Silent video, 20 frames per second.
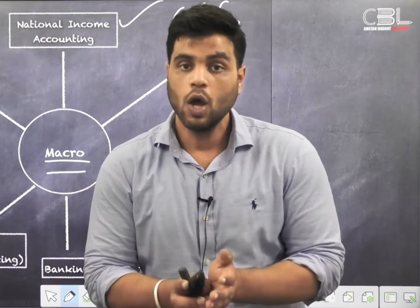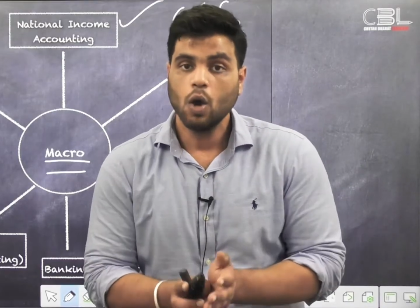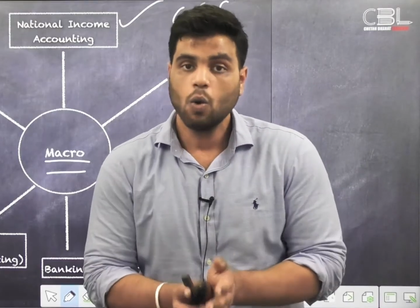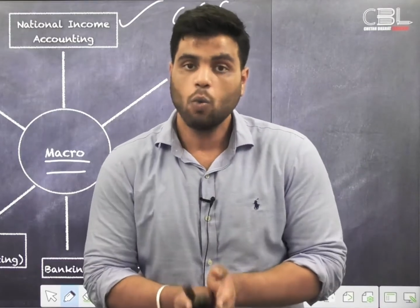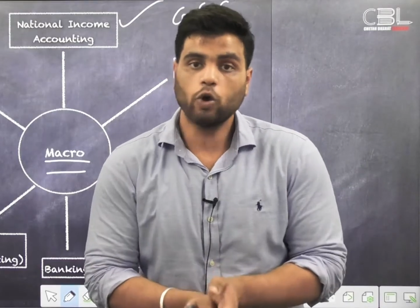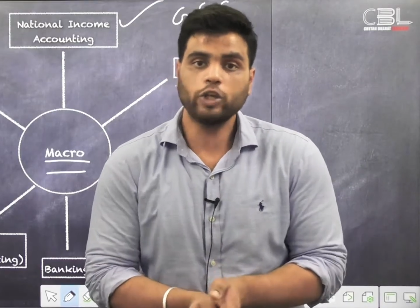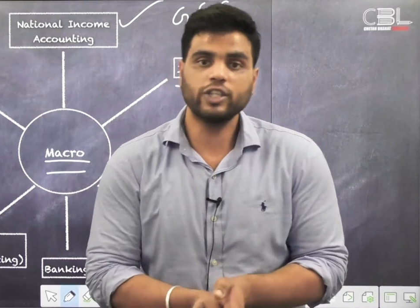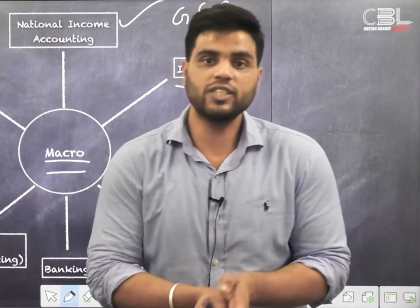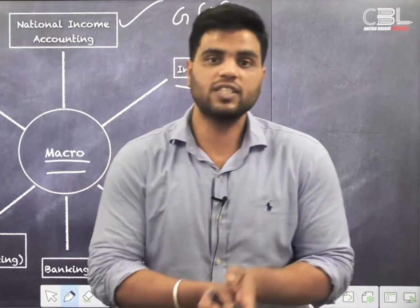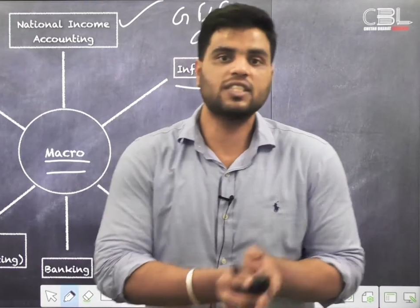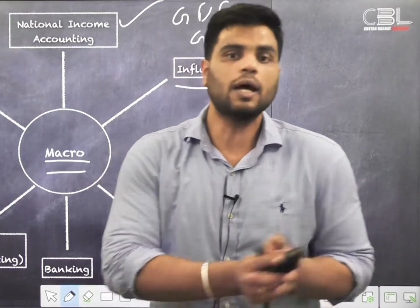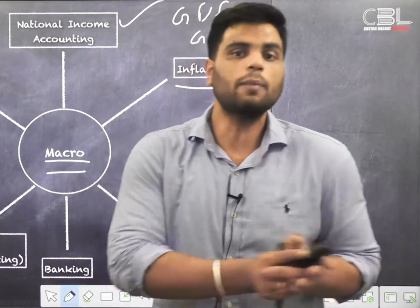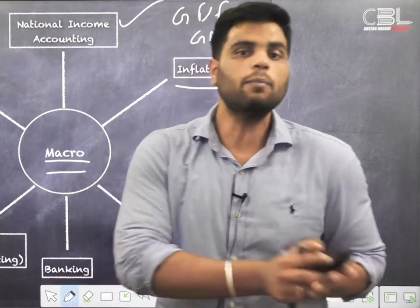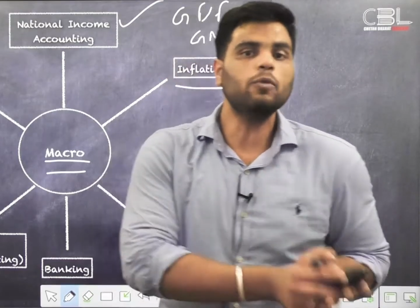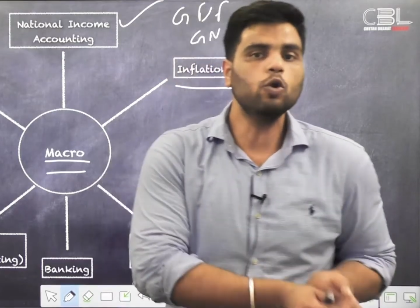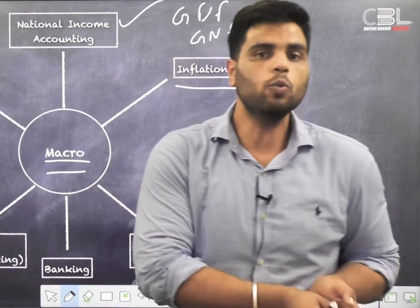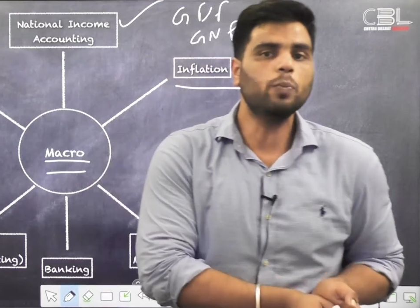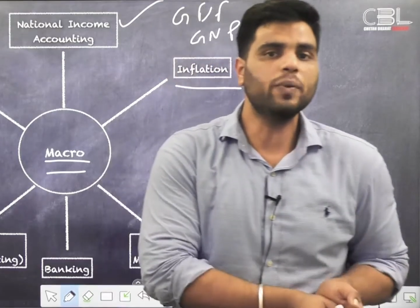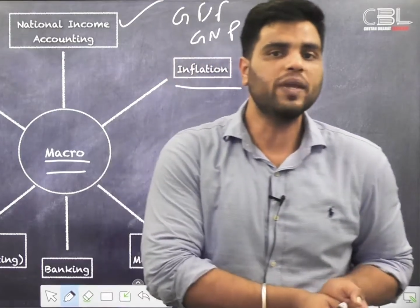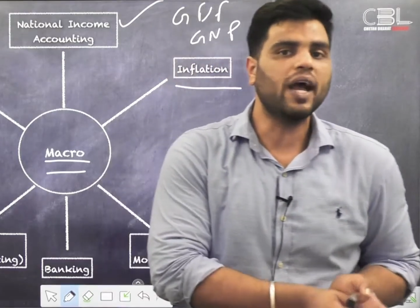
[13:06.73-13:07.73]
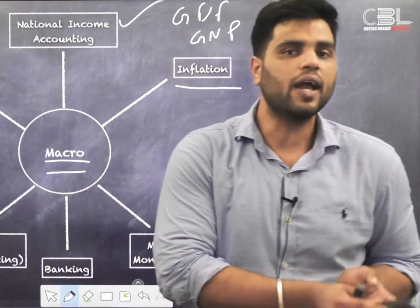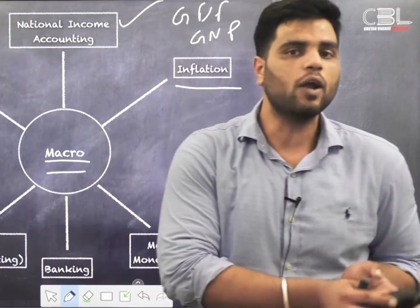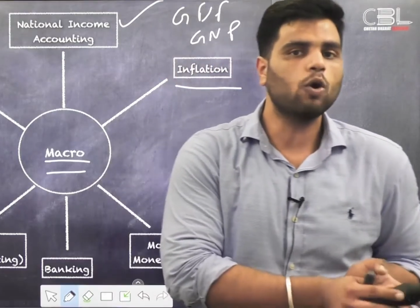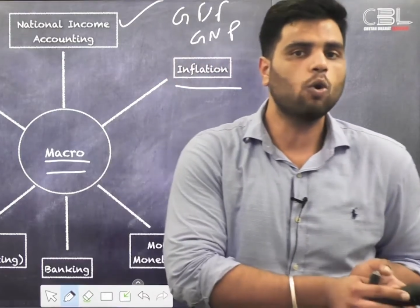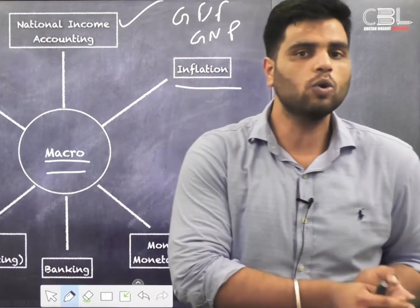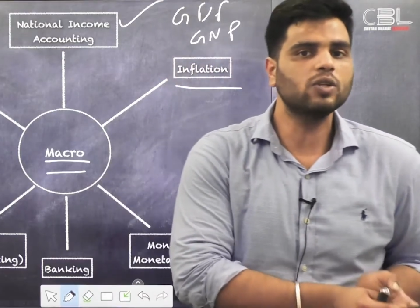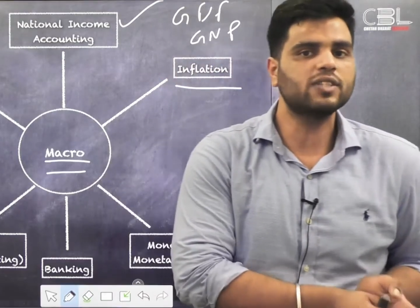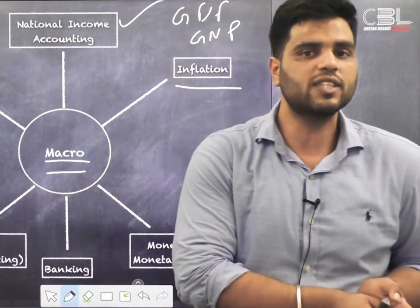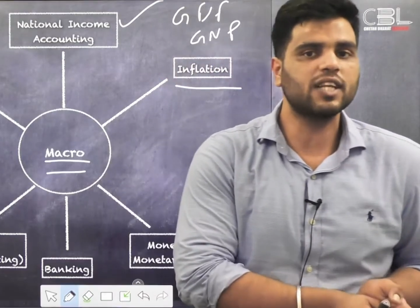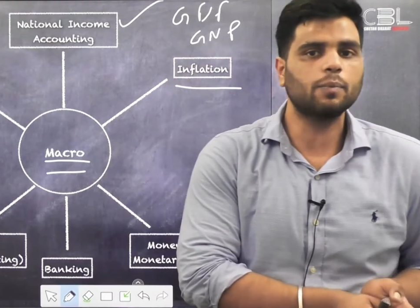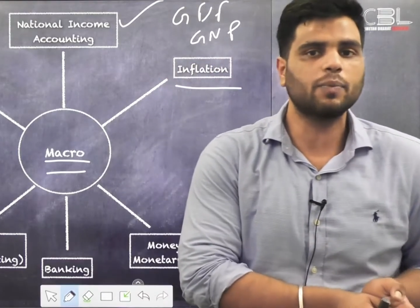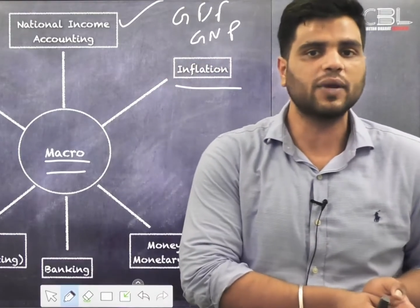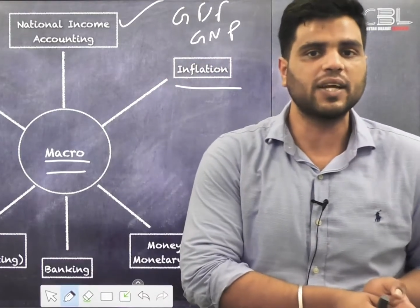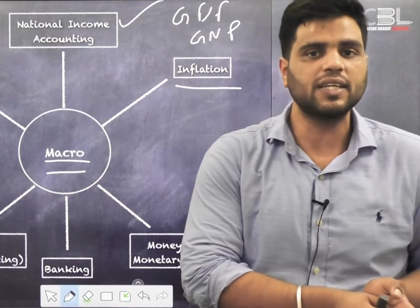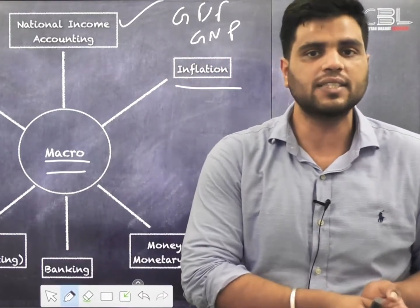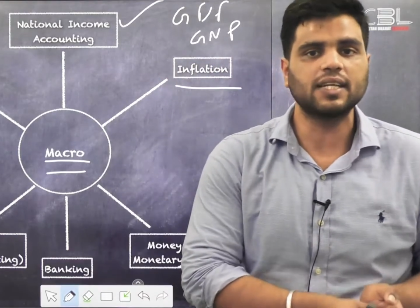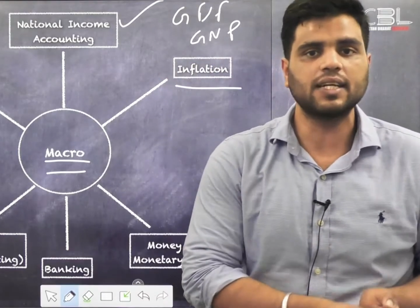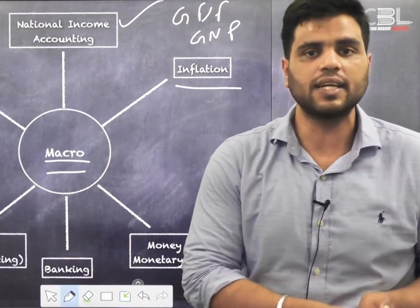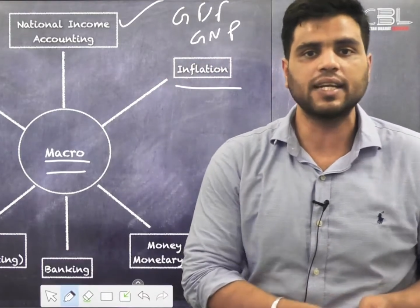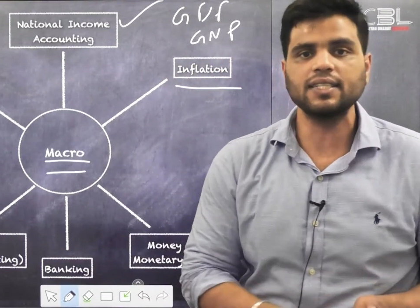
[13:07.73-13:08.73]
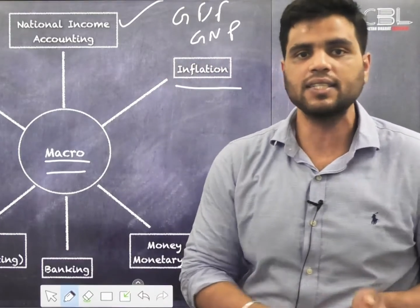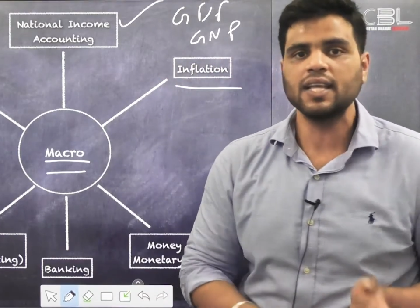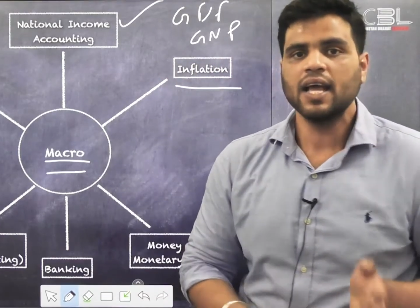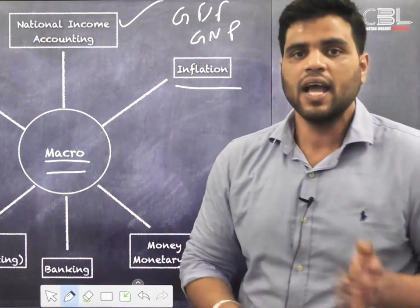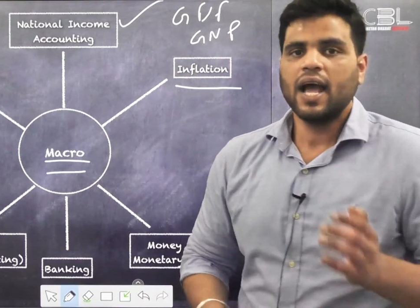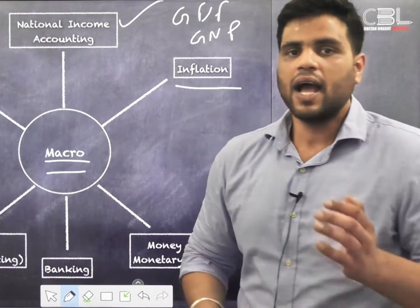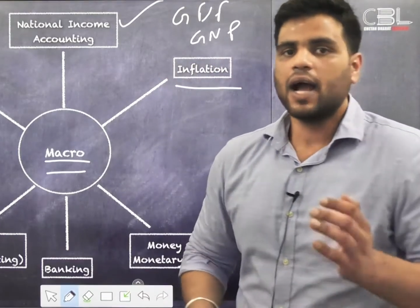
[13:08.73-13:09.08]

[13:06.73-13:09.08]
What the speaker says: What is WPI, wholesale price index?